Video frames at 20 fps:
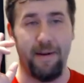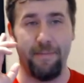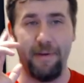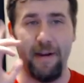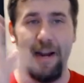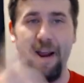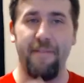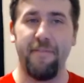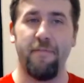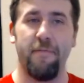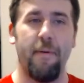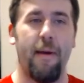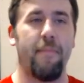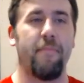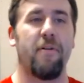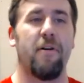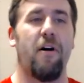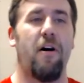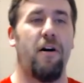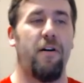I'm going to have to
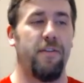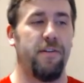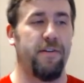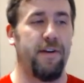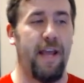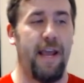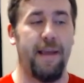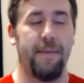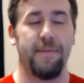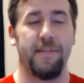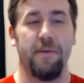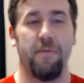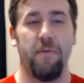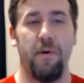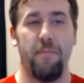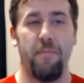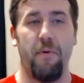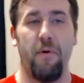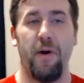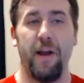remember all their names at
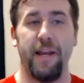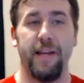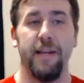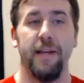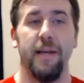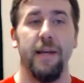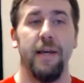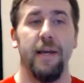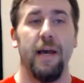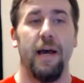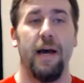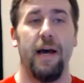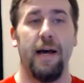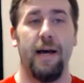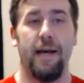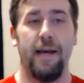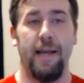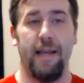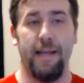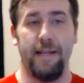one point
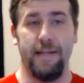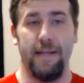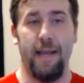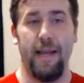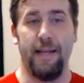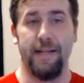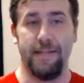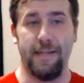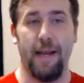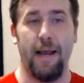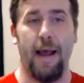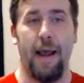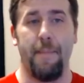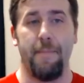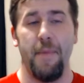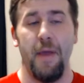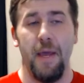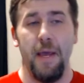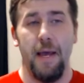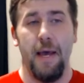in time.